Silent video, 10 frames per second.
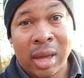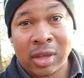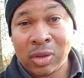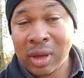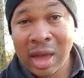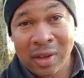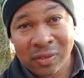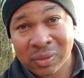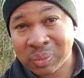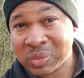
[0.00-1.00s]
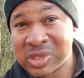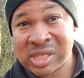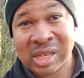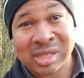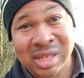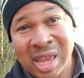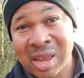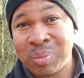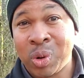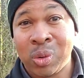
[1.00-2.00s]
You'll have 6,
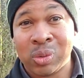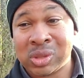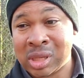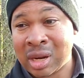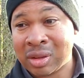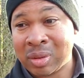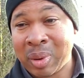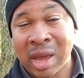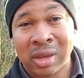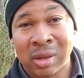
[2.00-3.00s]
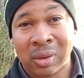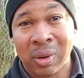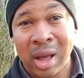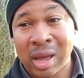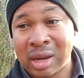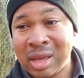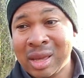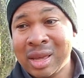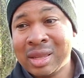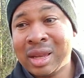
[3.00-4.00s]
8 poles sitting out the back of your rod.
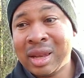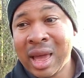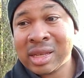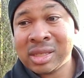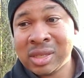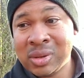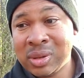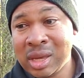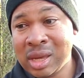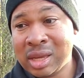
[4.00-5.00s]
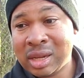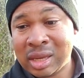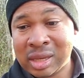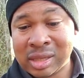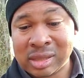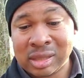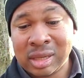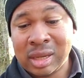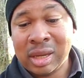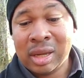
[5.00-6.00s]
The last thing you need is
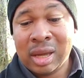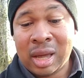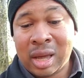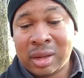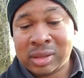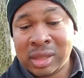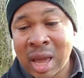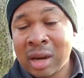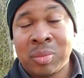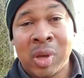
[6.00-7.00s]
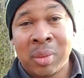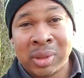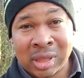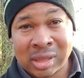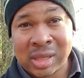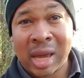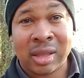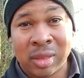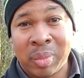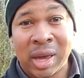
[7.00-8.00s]
to be able to
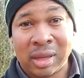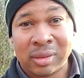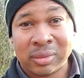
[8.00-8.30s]
detect the bite.